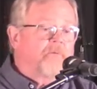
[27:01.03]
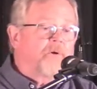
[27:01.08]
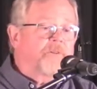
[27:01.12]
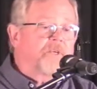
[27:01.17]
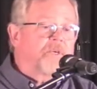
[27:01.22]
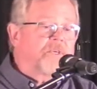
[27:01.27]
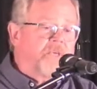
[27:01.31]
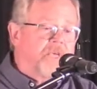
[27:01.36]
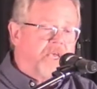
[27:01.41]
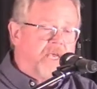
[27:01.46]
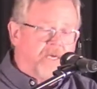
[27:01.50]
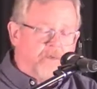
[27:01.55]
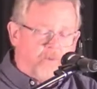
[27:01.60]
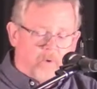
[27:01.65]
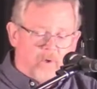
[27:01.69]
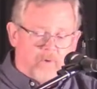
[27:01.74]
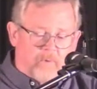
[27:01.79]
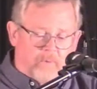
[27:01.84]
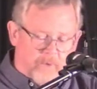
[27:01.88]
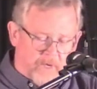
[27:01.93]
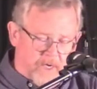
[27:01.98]
For the king
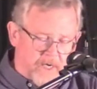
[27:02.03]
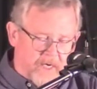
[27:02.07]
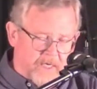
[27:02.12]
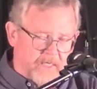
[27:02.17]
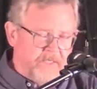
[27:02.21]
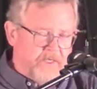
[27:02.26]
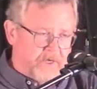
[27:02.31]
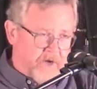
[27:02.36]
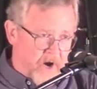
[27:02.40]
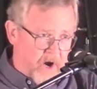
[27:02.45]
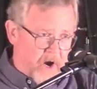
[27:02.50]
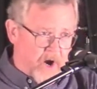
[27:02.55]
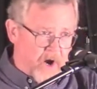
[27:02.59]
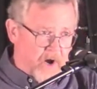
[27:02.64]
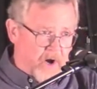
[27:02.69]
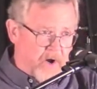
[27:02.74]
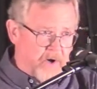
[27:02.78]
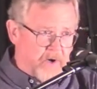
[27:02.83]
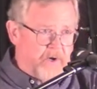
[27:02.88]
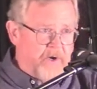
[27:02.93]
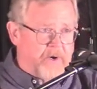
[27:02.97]
will
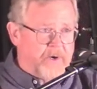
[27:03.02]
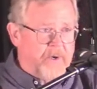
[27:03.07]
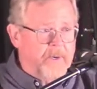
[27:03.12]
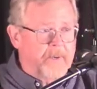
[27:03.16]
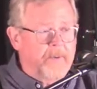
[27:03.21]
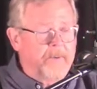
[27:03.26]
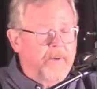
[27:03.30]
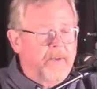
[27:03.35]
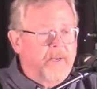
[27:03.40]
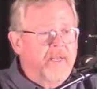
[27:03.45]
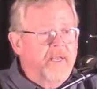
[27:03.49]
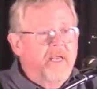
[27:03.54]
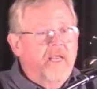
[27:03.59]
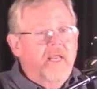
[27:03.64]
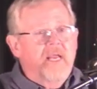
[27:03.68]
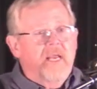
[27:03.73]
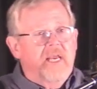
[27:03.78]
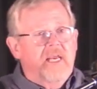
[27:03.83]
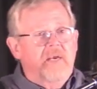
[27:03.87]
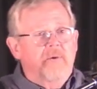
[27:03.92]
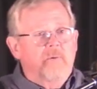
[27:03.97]
return,
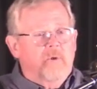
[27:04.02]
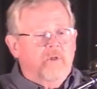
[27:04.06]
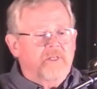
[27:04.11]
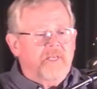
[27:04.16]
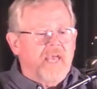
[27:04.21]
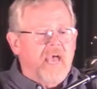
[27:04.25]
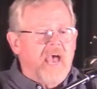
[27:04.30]
he will